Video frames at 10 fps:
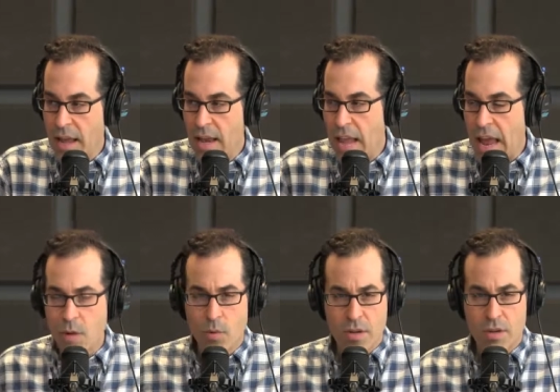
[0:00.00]

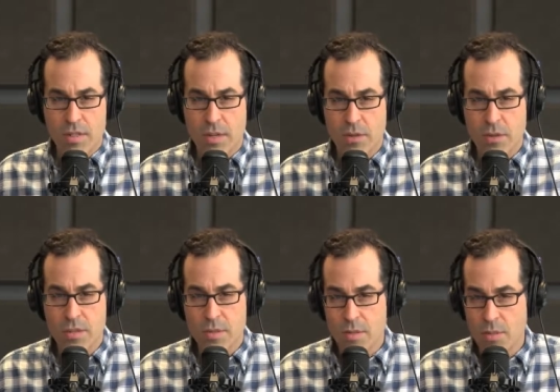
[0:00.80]
anyone could have told you
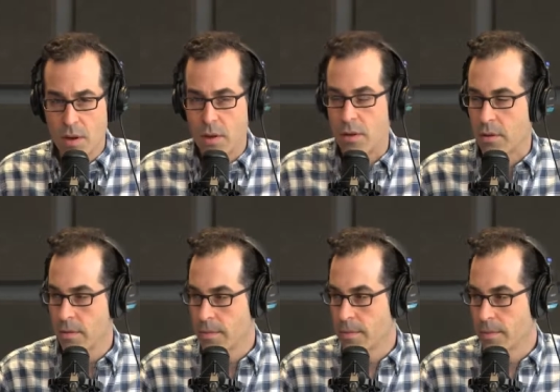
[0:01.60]
this was wrong.
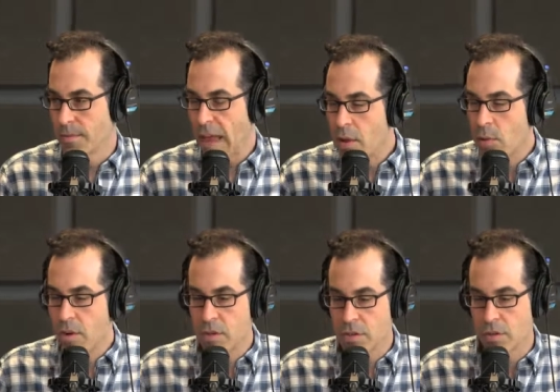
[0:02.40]
Anyone
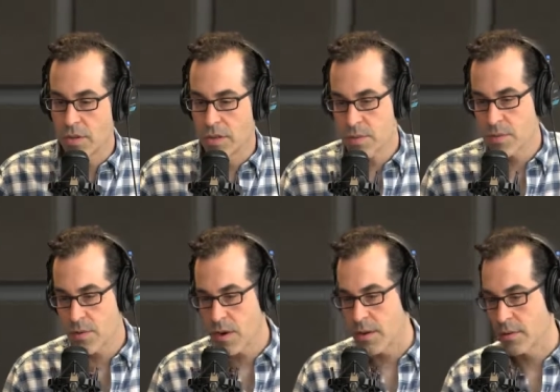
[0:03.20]
could have told you this was
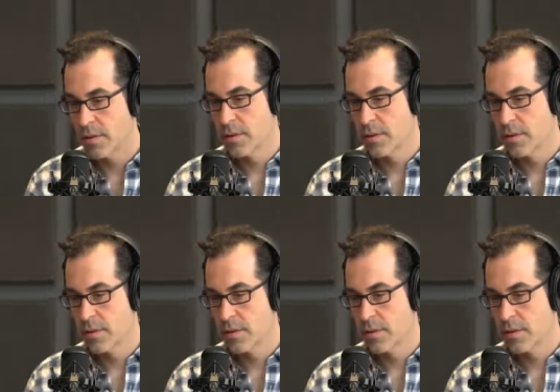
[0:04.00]
wrong.